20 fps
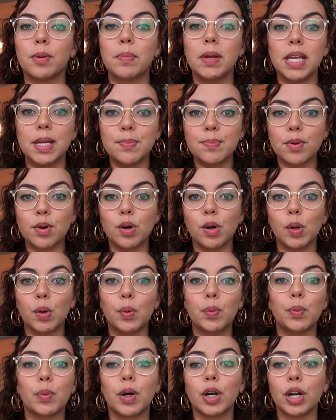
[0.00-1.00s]

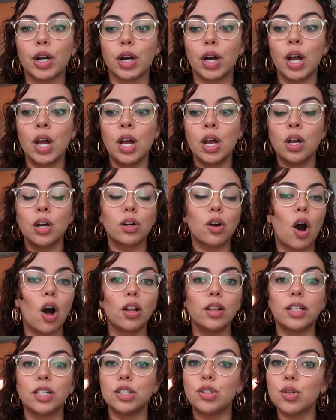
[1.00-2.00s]
People were
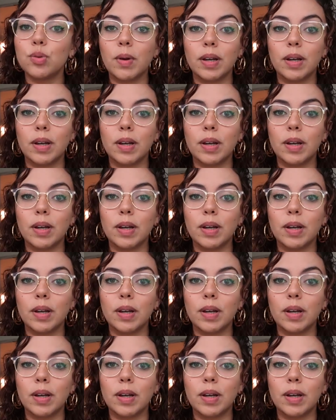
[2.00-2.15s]
calling too